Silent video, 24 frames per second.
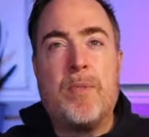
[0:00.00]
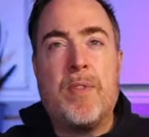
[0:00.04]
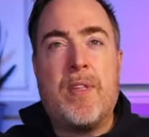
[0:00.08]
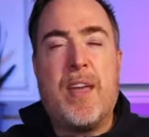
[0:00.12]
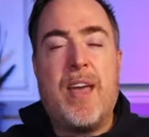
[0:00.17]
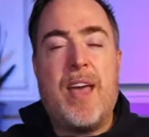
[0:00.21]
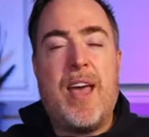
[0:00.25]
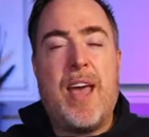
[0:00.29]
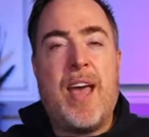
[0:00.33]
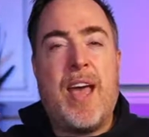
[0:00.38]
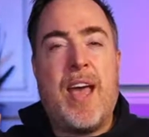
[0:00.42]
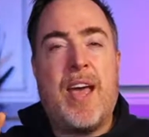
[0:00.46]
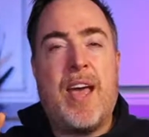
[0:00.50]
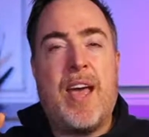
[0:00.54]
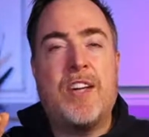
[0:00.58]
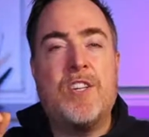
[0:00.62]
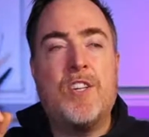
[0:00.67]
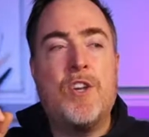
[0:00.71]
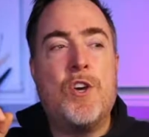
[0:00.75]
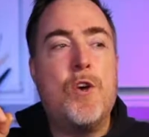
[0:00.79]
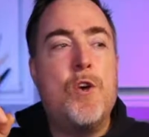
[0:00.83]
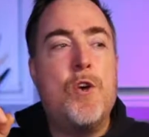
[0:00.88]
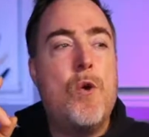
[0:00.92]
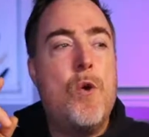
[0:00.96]
And
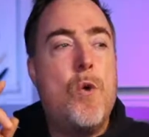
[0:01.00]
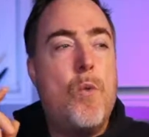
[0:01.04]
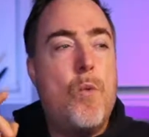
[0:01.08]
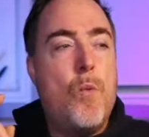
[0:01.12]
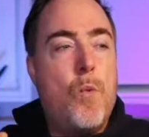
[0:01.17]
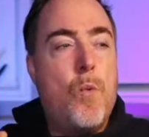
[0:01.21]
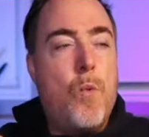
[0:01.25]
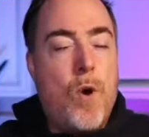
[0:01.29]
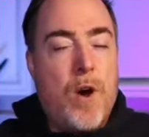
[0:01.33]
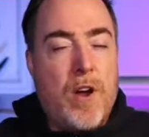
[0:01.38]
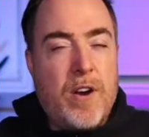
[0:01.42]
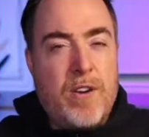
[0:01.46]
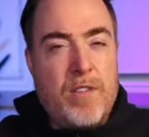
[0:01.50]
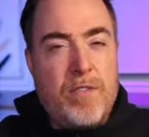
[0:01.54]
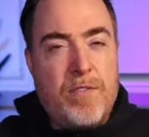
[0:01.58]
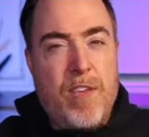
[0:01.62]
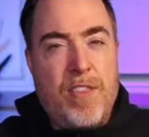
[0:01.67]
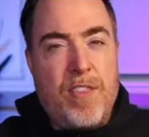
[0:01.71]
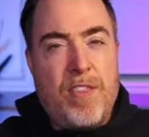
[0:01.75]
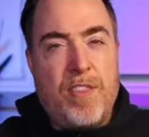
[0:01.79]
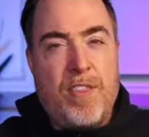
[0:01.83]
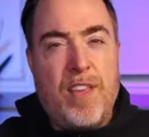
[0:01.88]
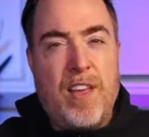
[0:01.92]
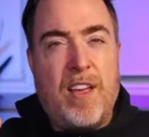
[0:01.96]
one of the
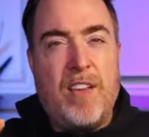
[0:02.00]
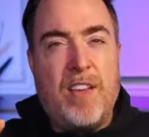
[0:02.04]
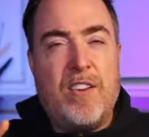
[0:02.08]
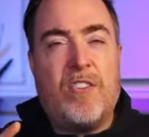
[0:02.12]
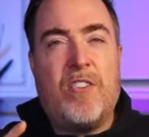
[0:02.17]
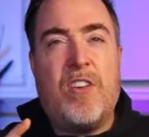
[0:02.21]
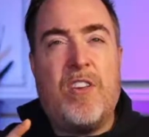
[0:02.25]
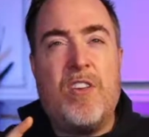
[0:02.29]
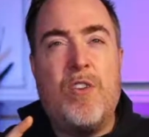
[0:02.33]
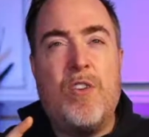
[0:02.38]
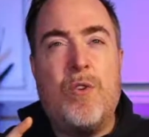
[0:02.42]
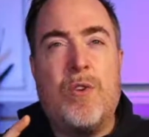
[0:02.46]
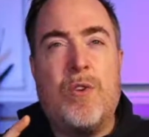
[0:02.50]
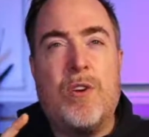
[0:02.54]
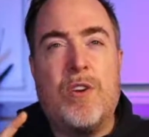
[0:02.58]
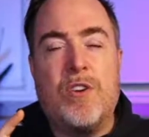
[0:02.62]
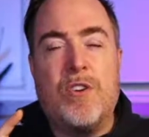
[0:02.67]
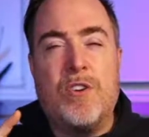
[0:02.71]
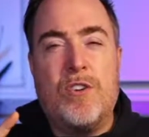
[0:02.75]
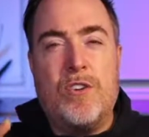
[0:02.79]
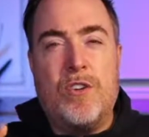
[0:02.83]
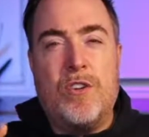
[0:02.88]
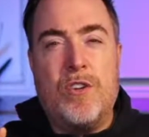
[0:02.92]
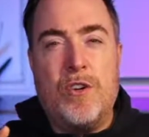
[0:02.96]
things that you
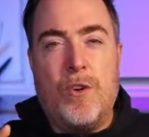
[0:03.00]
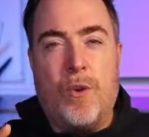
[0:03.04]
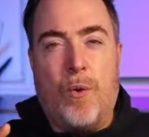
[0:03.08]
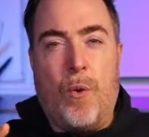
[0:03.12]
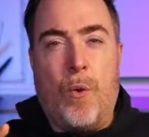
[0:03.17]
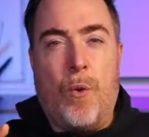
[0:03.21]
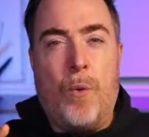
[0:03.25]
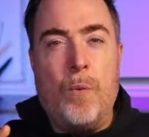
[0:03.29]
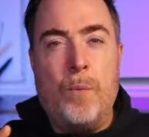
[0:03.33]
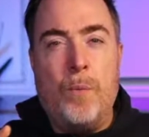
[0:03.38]
can do